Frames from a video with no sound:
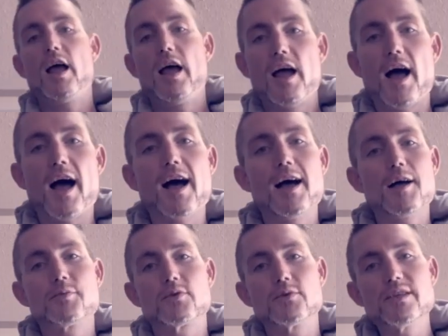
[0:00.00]

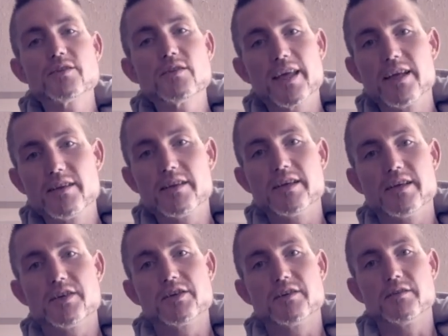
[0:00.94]
Parental
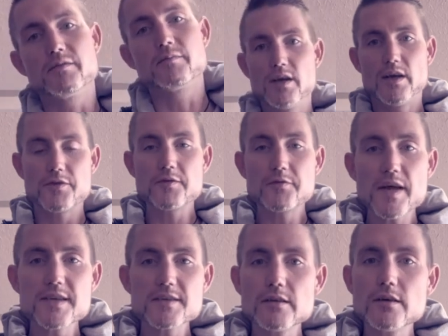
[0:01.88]
alienation. The
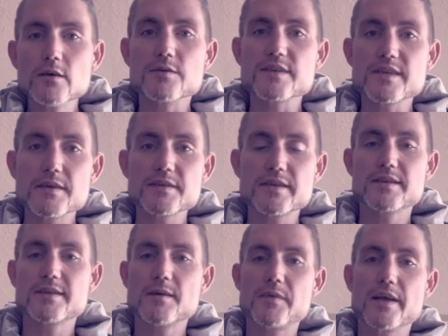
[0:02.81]
phrase alone sounds like
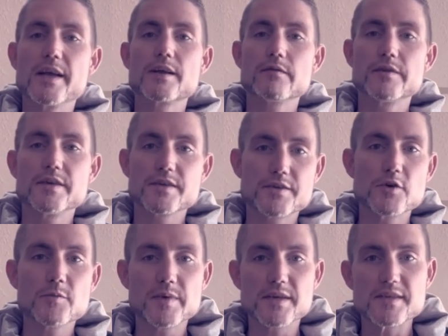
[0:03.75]
something out of a
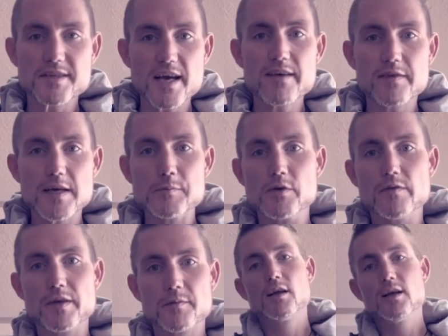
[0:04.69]
dystopian sci-fi
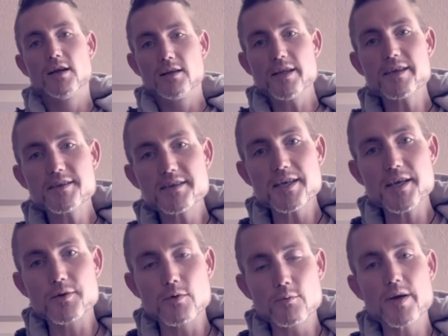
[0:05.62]
movie. Like a
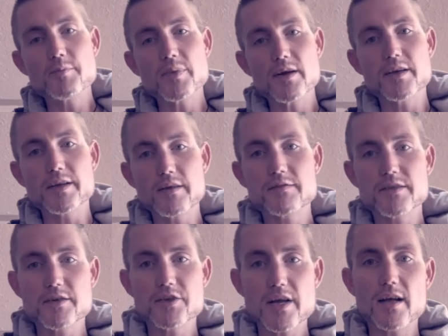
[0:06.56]
scene where one parent gives their
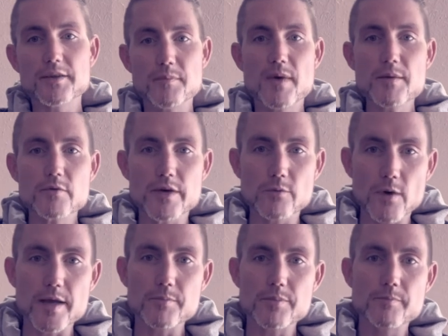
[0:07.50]
child a memory
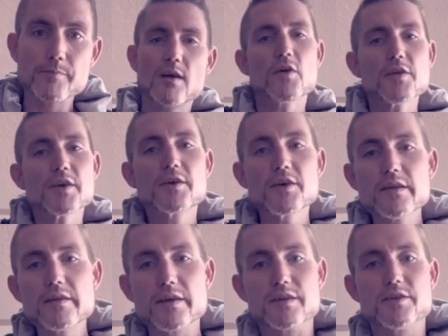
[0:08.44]
wipe of all the good
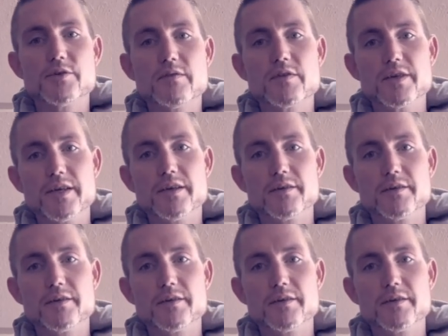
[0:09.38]
things you ever did.